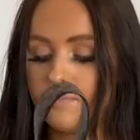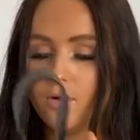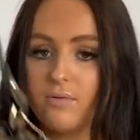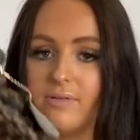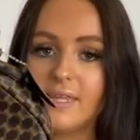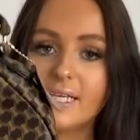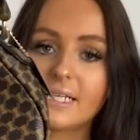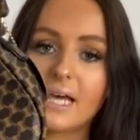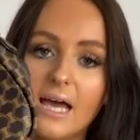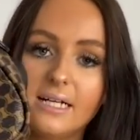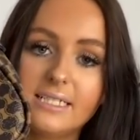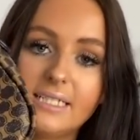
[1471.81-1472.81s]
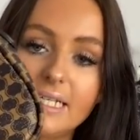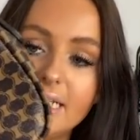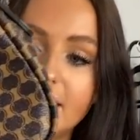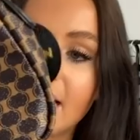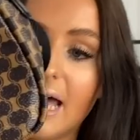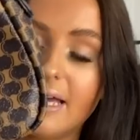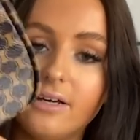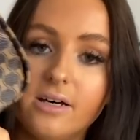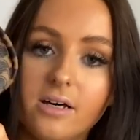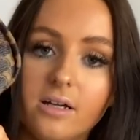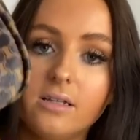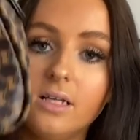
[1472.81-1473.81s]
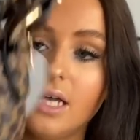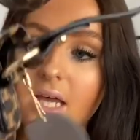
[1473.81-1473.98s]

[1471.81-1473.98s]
with this kind of detail.